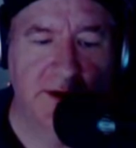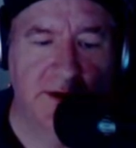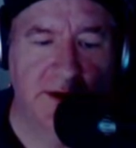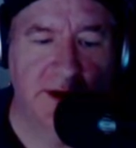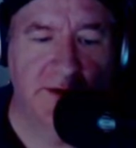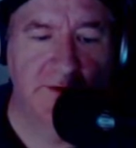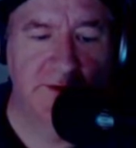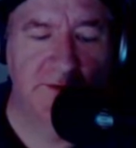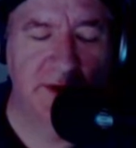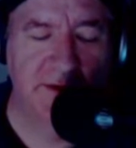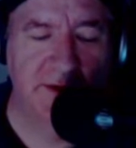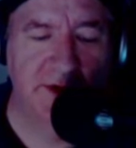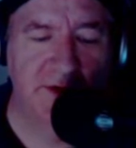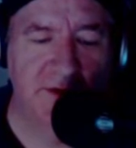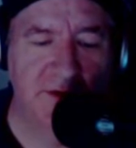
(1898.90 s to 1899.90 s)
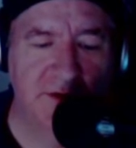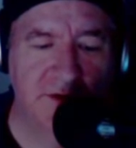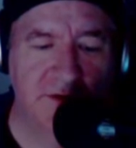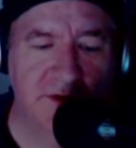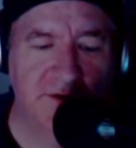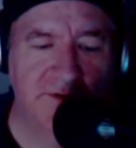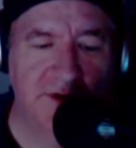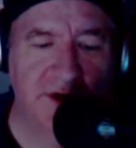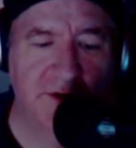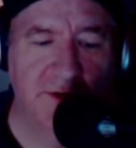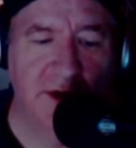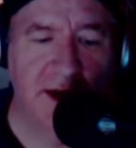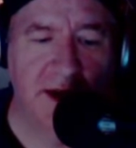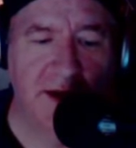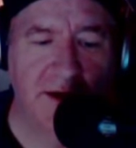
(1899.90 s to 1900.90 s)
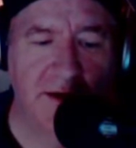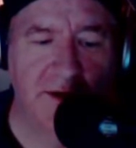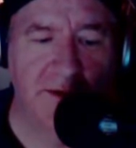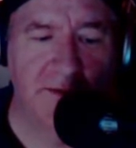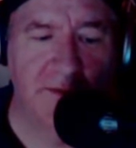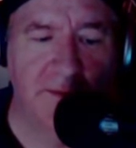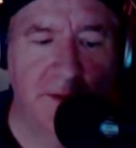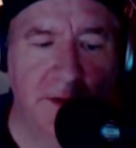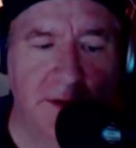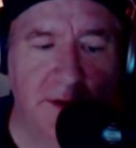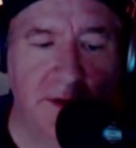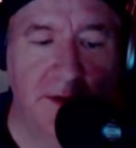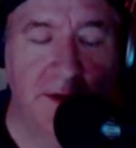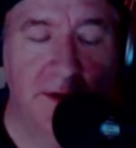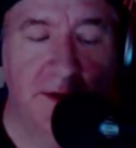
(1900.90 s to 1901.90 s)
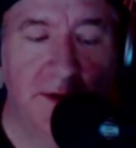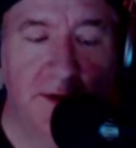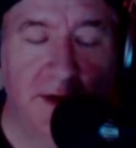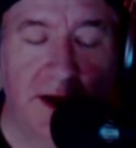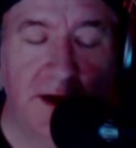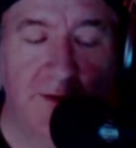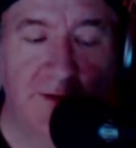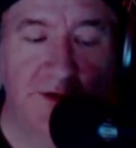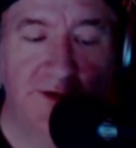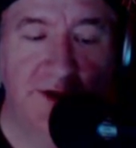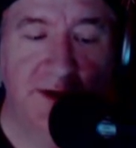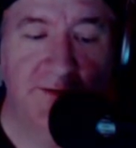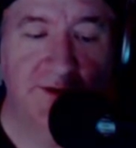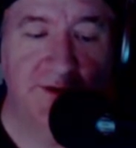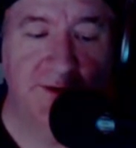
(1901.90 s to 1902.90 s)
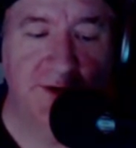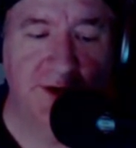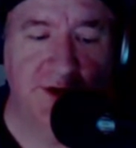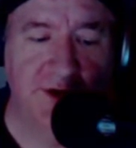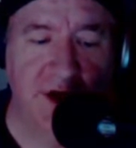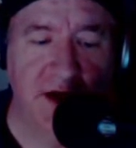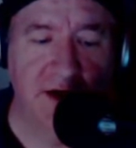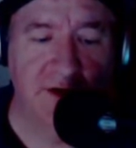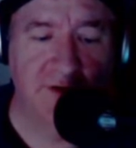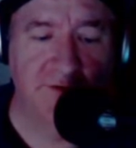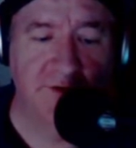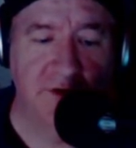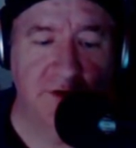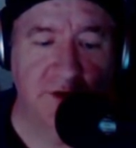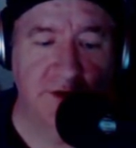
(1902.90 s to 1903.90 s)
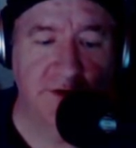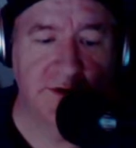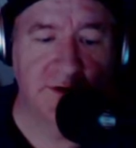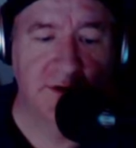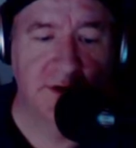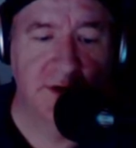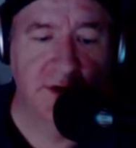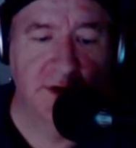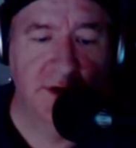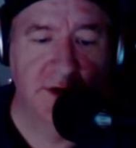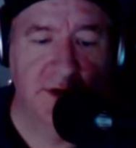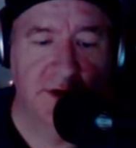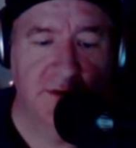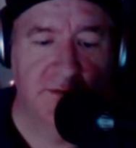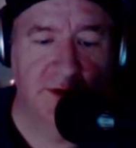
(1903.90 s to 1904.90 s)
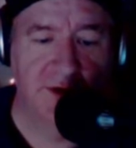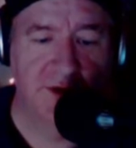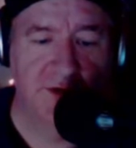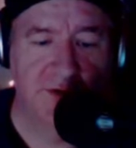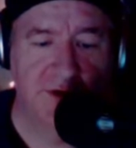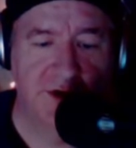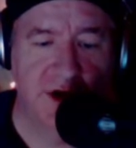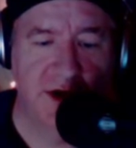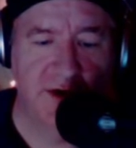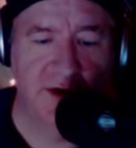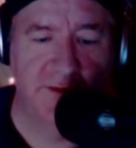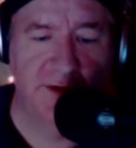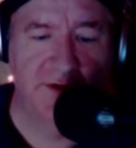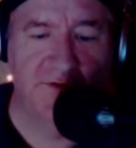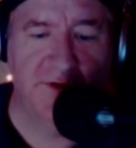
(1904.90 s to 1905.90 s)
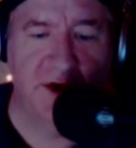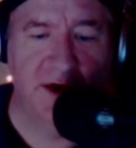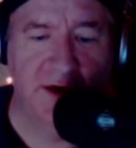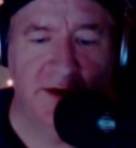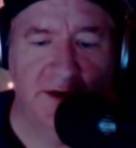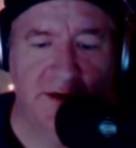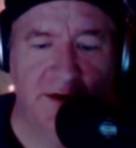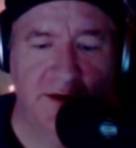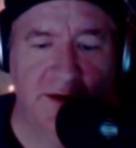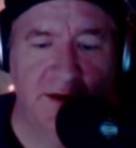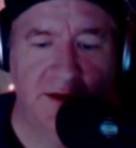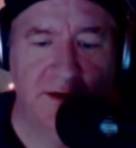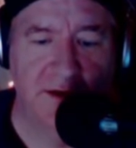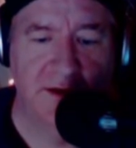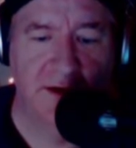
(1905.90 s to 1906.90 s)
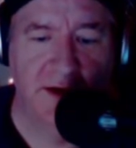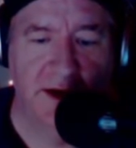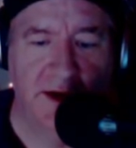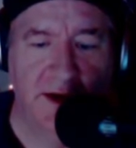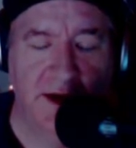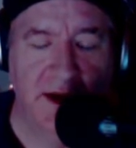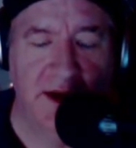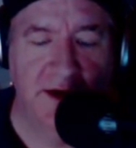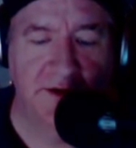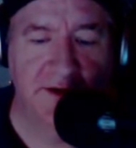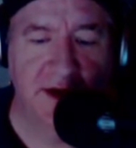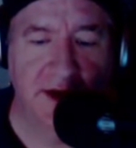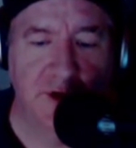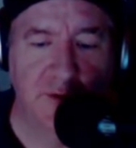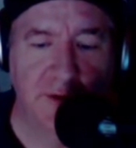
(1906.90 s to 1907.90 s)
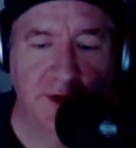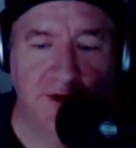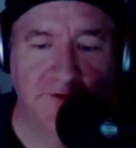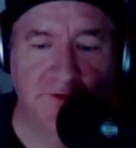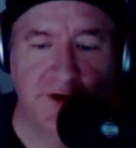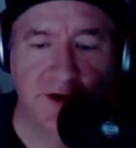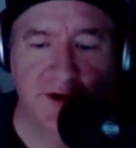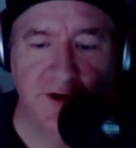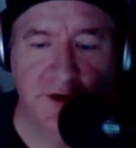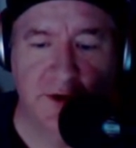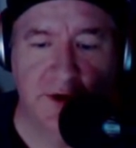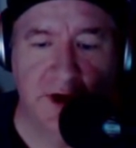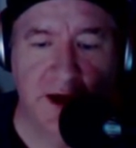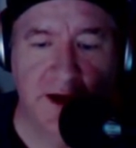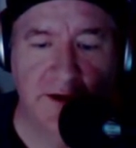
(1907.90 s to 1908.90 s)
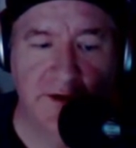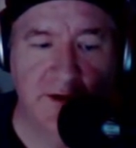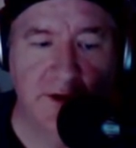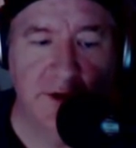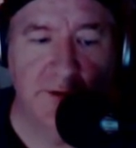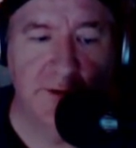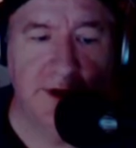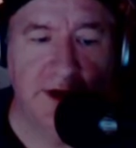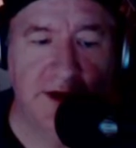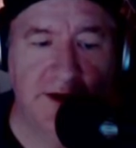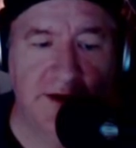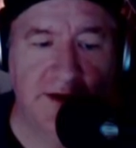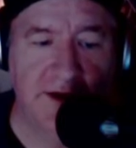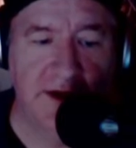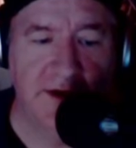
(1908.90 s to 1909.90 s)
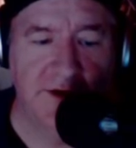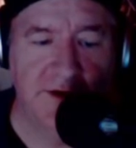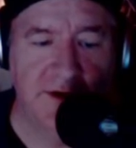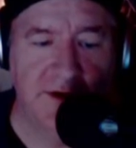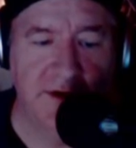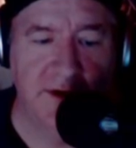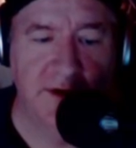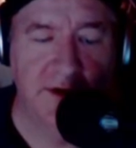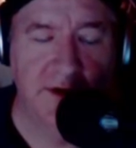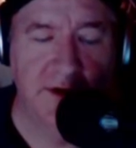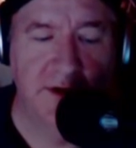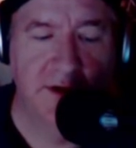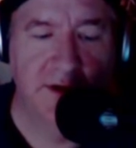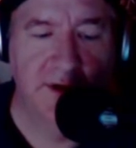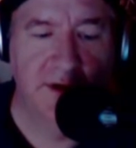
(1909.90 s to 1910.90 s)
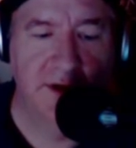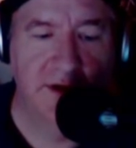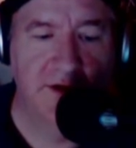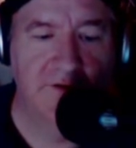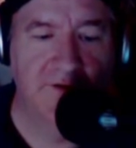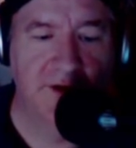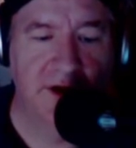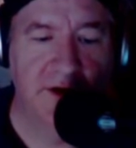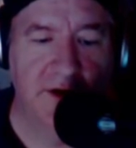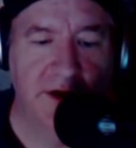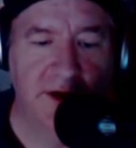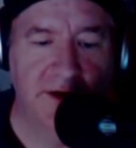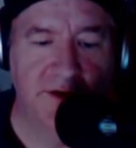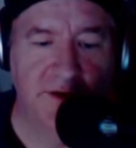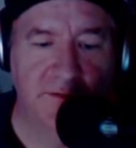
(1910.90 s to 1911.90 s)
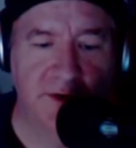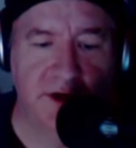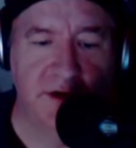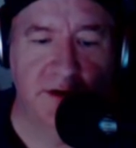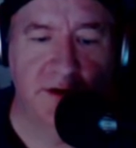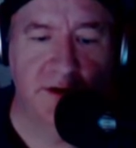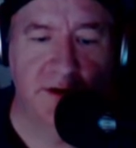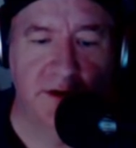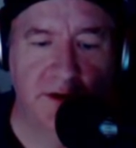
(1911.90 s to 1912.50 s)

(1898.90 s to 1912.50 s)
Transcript: It was maybe 2 or 3 feet away. I was absolutely shocked, of course, but too shocked to be frightened. In haste, I opened the fridge door light, illuminating the kitchen, and the figure had disappeared.